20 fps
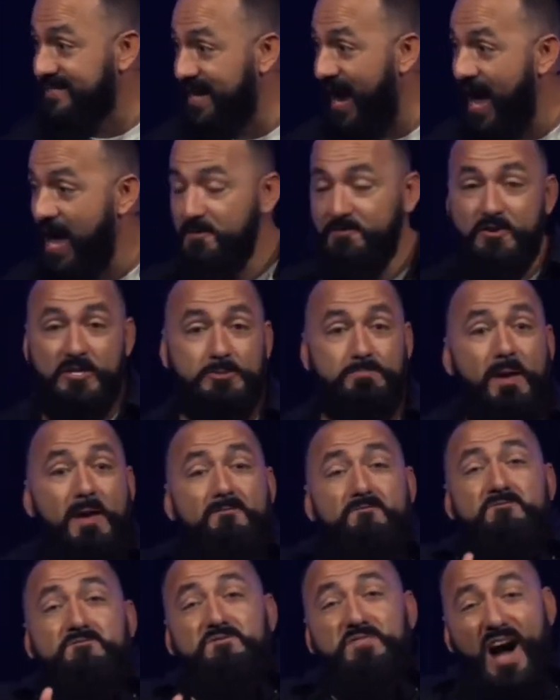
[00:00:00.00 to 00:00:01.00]
day if you
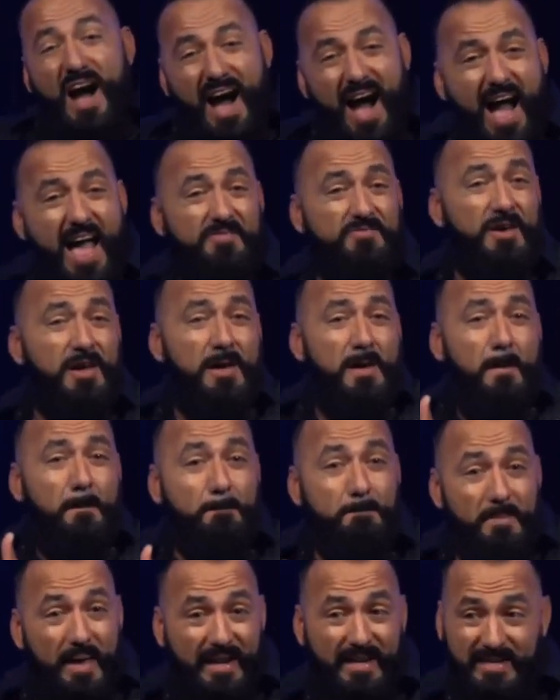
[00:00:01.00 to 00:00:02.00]
spend five
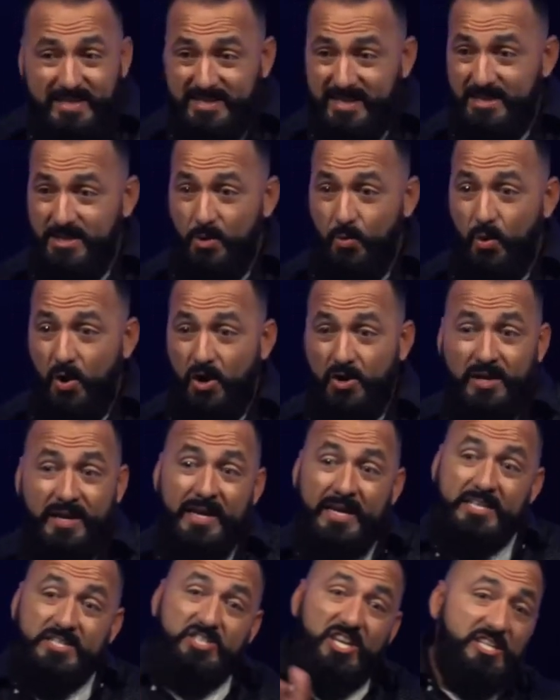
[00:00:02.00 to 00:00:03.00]
minutes in the Word,
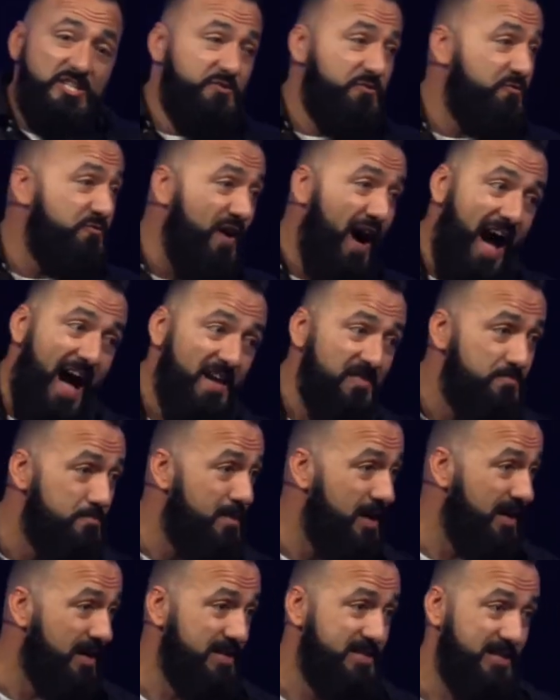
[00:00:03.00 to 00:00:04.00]
just five
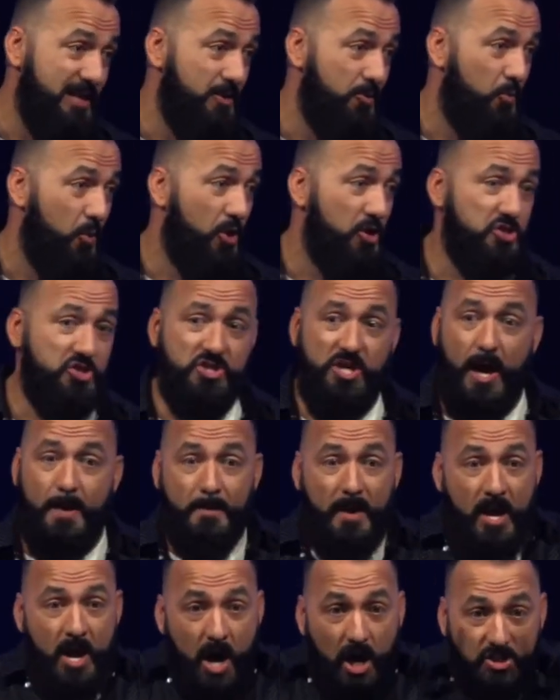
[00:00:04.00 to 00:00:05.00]
minutes in worship,
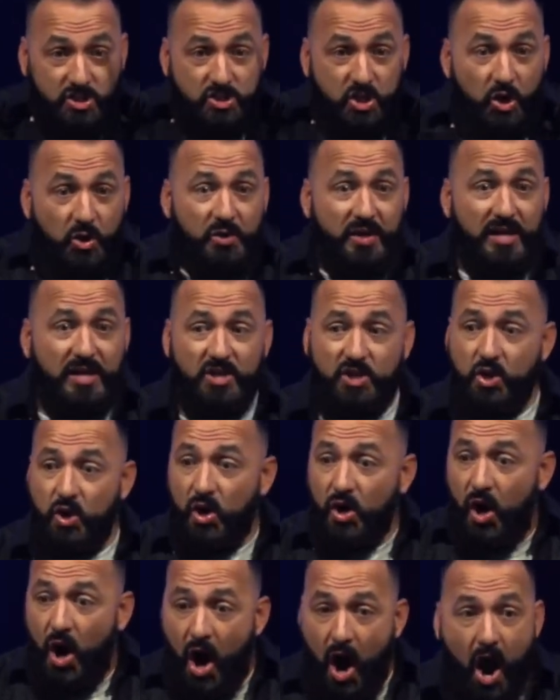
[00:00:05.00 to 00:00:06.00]
attuning
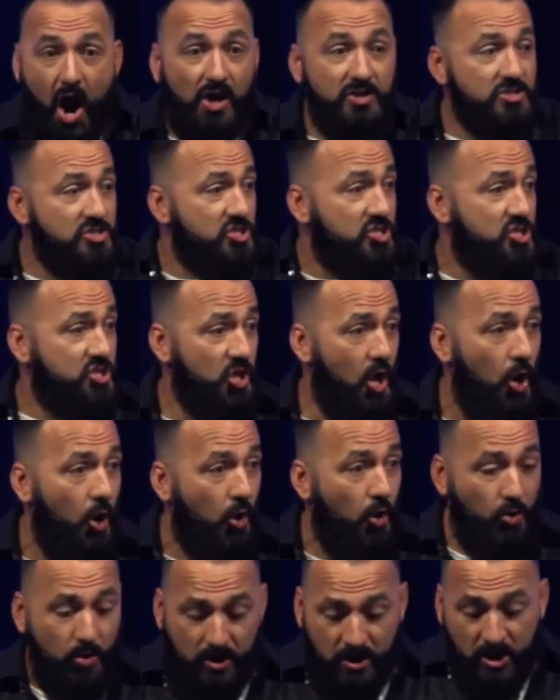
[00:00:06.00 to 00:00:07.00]
your heart and
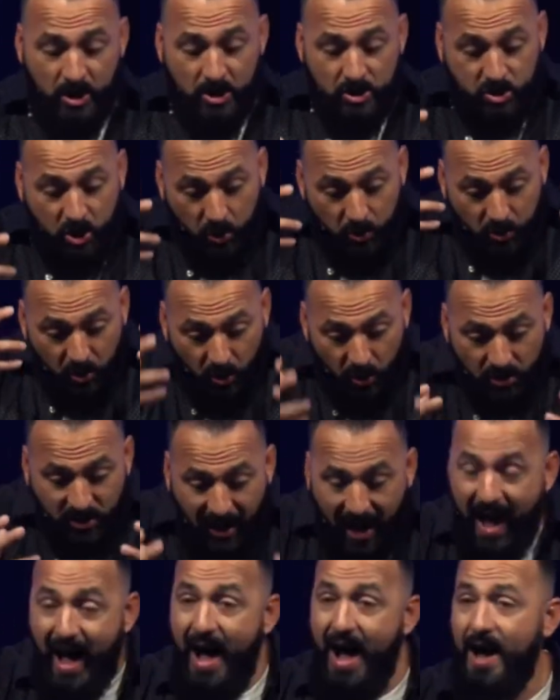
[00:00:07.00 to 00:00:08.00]
soul to your
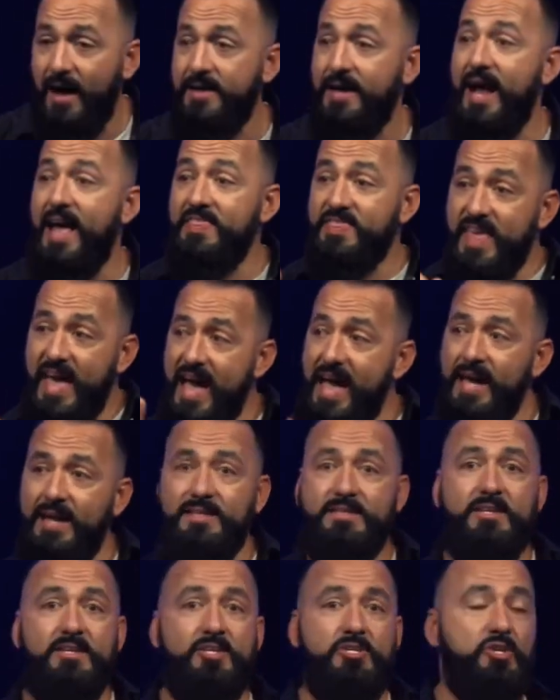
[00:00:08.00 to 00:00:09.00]
God. And
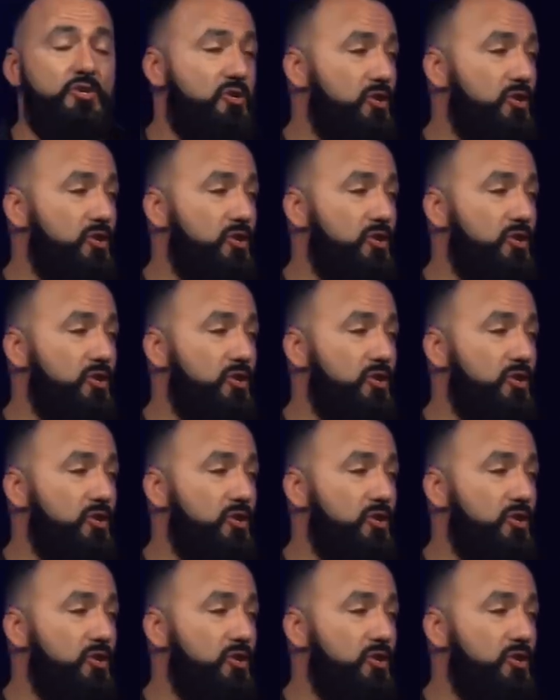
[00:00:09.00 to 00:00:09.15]
then you